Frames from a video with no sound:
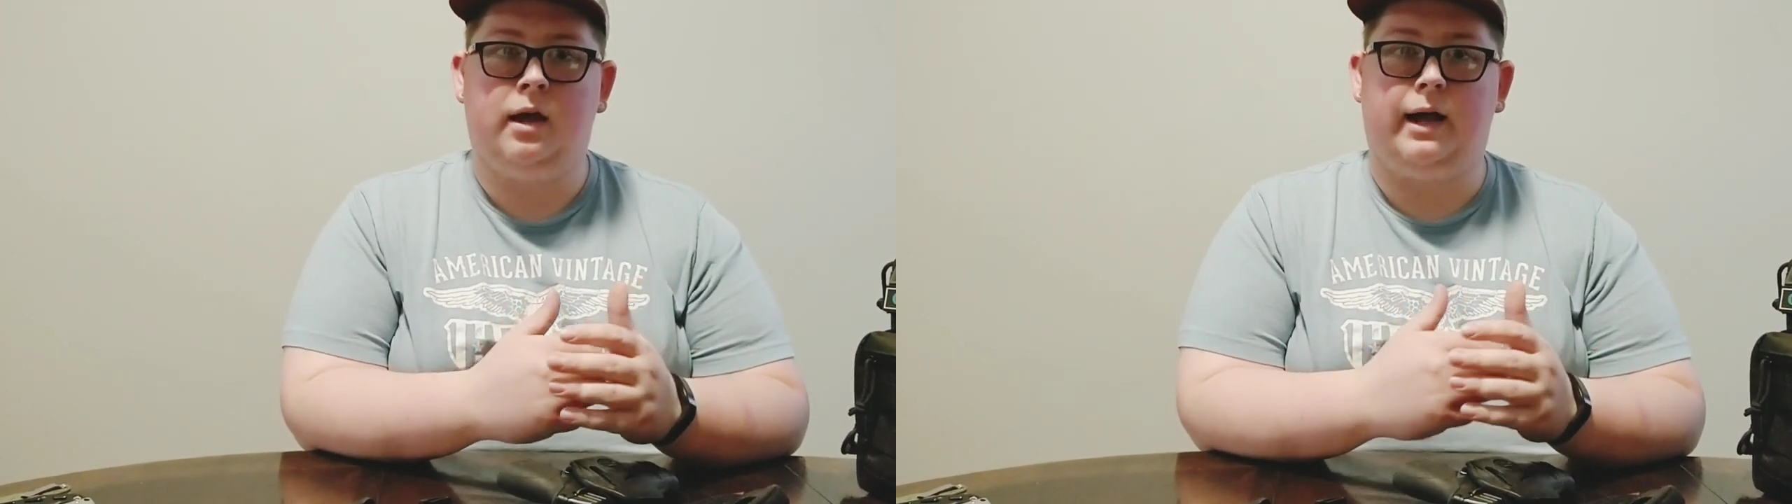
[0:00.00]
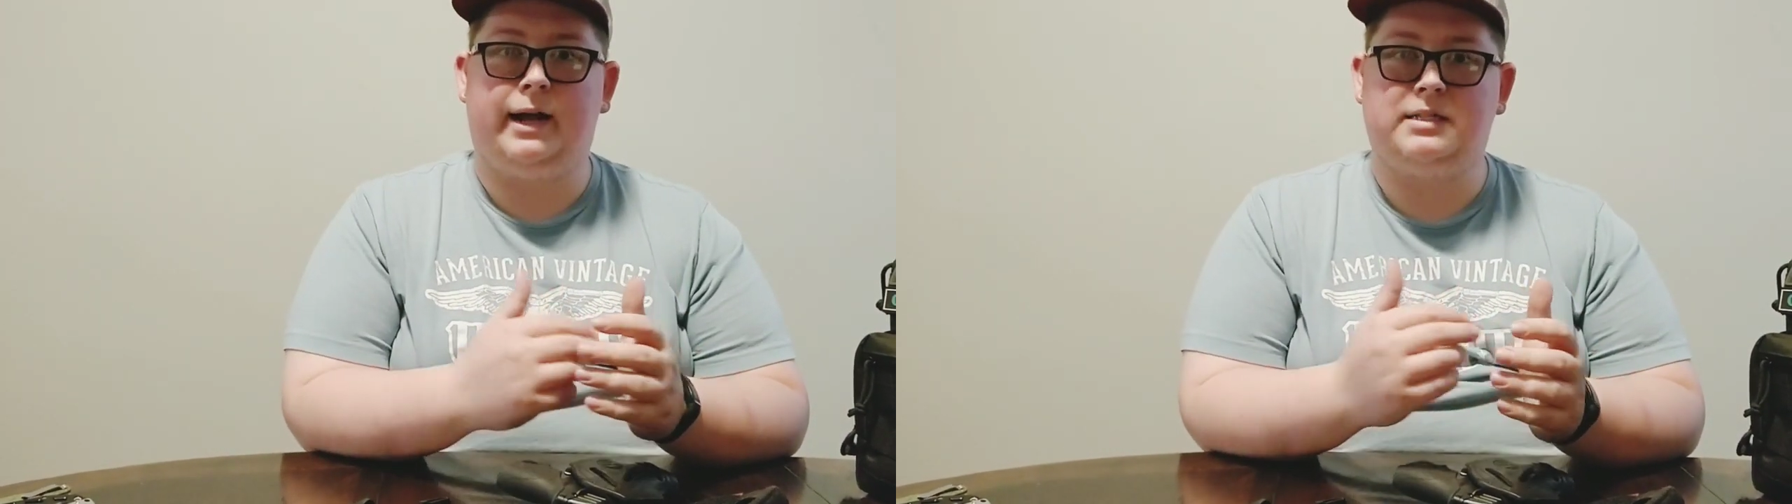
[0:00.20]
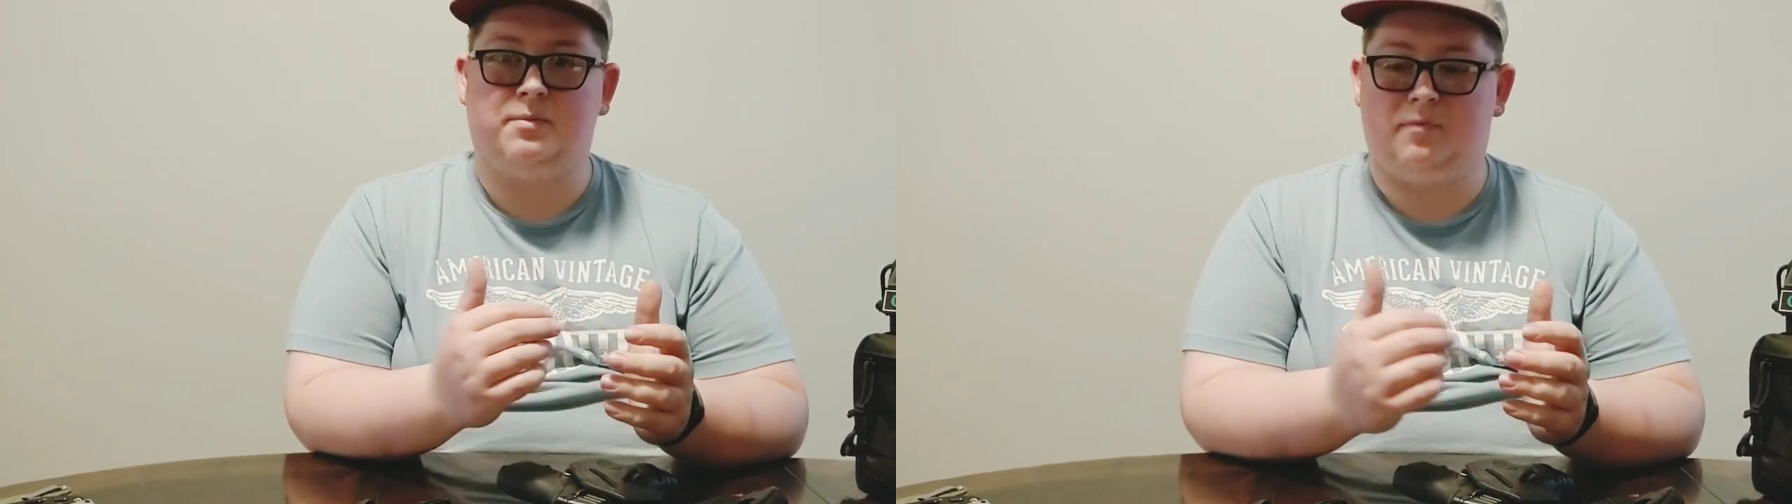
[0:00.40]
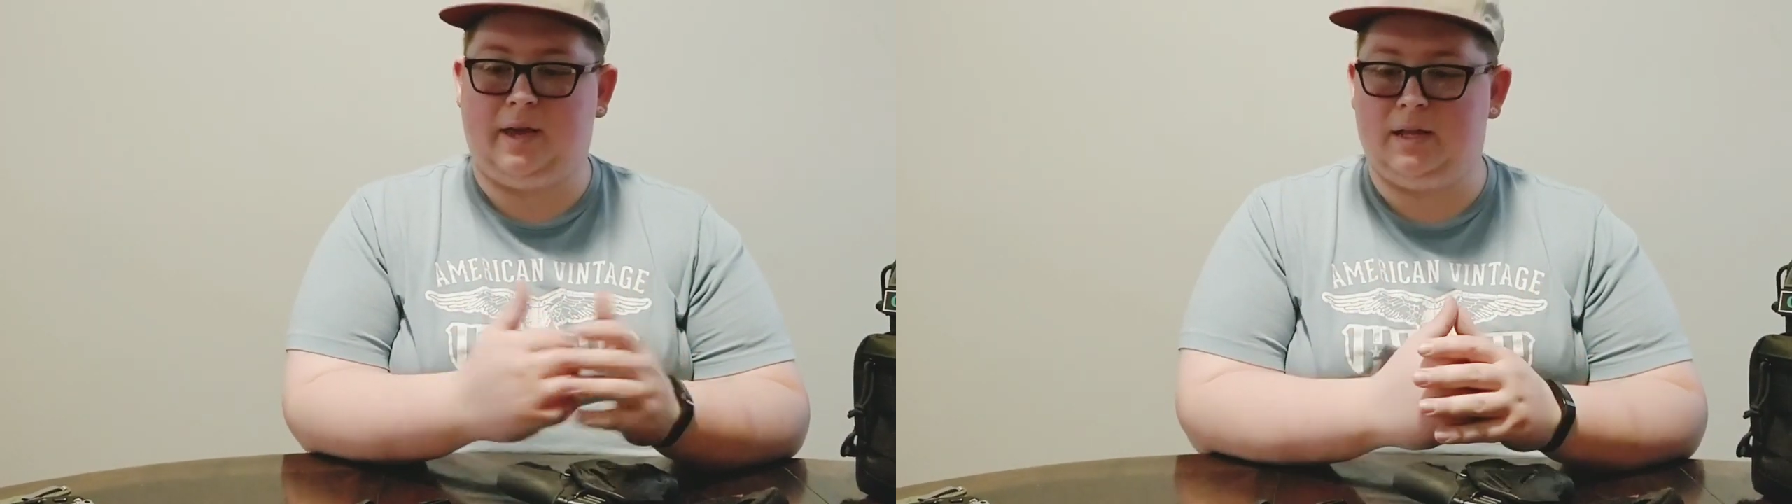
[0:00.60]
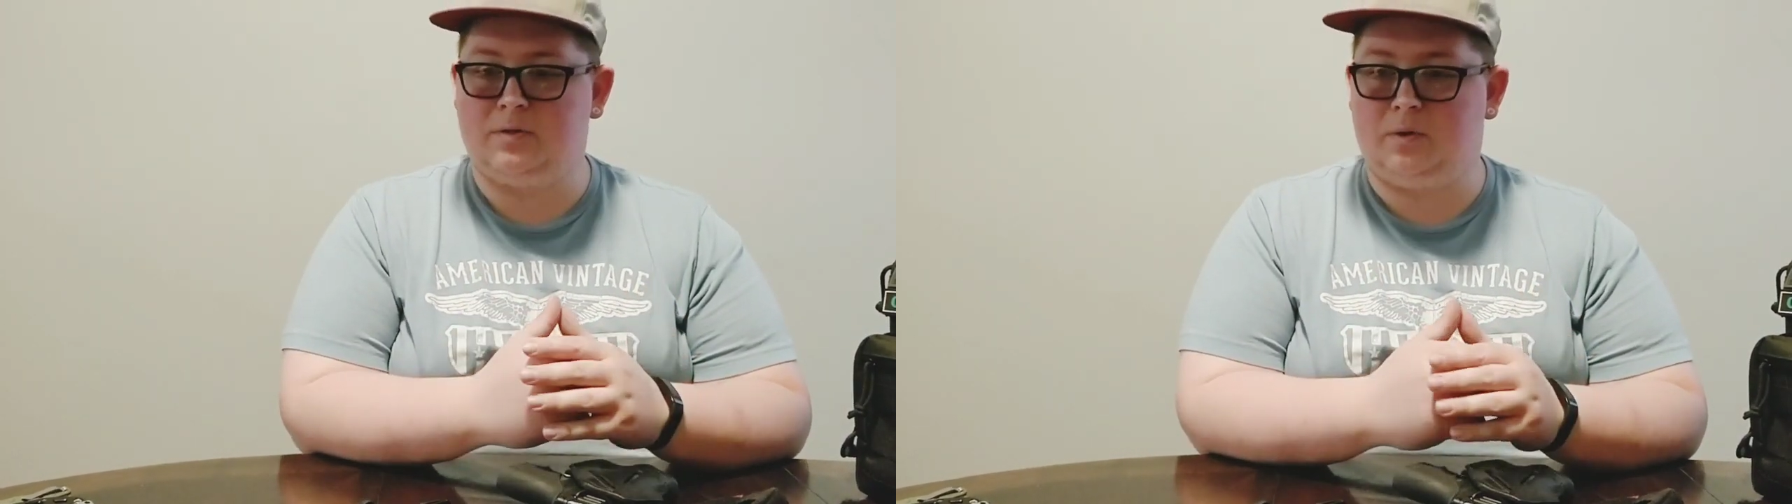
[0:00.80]
I got some
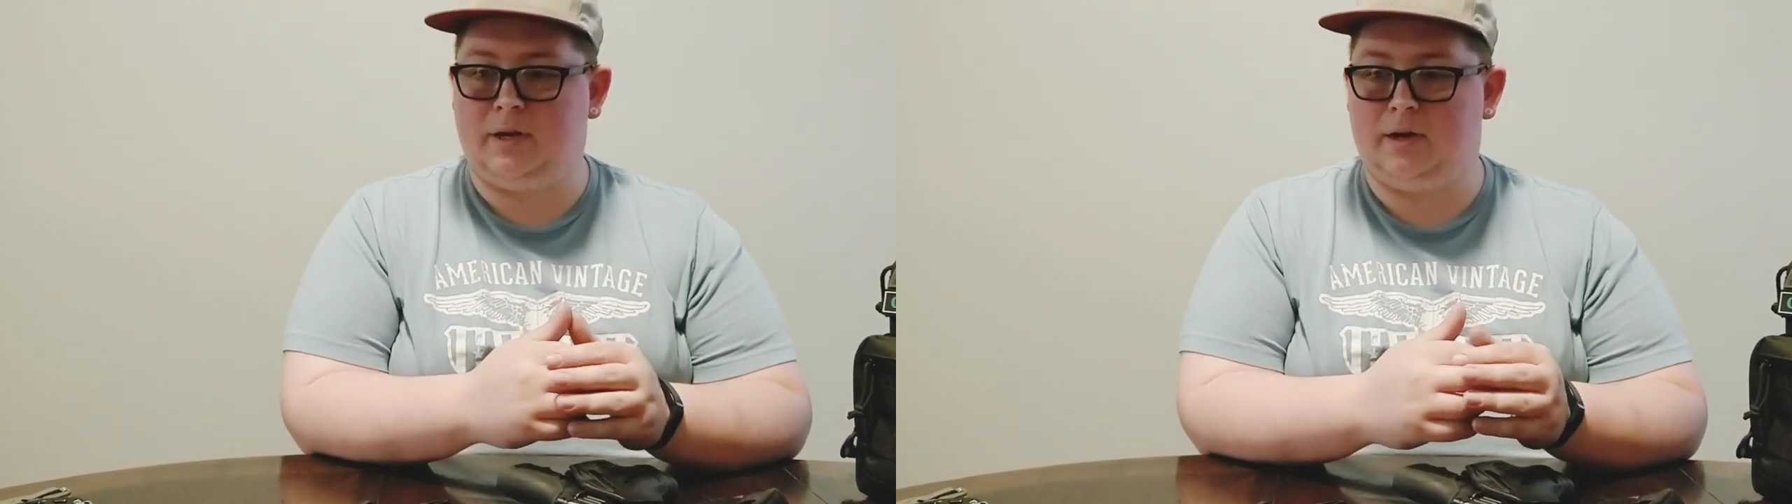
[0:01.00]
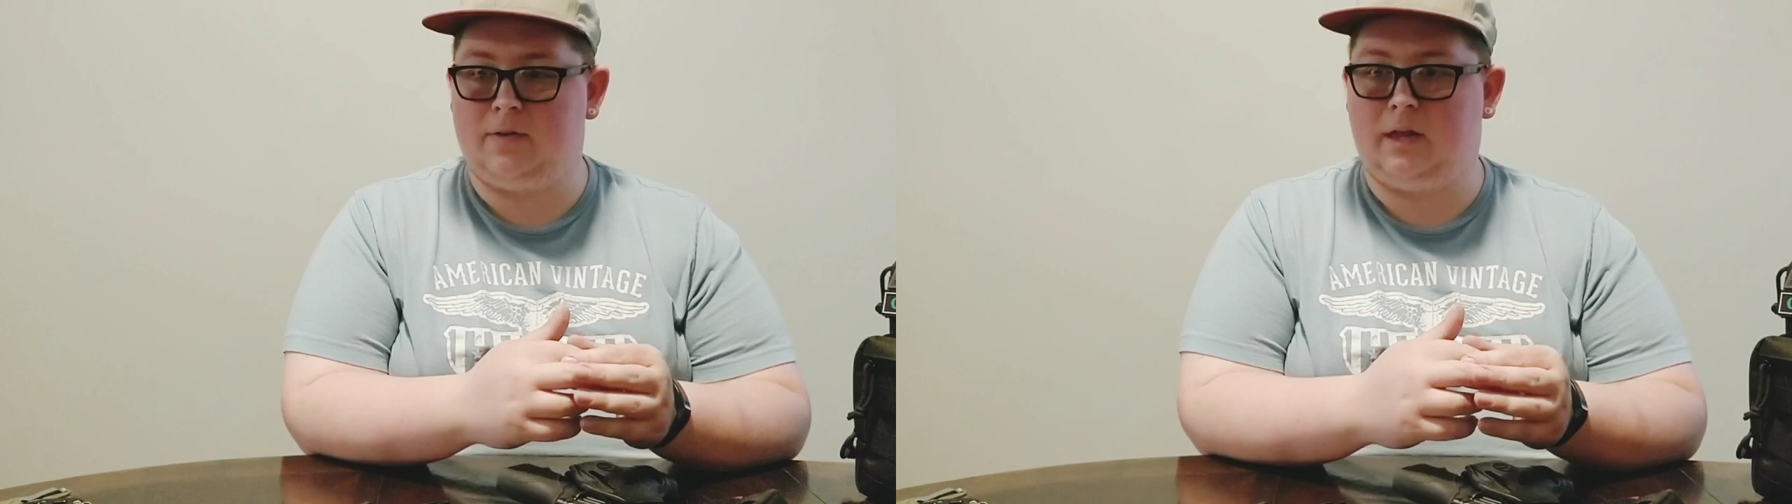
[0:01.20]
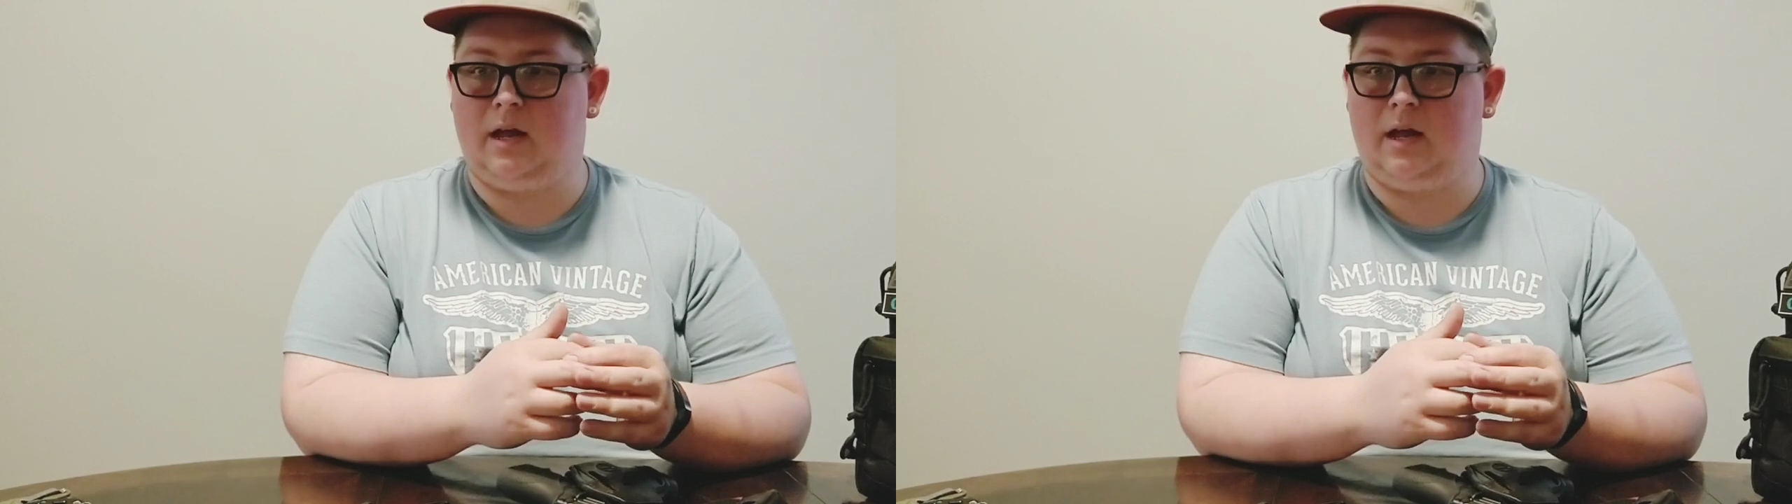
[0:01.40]
fans on here that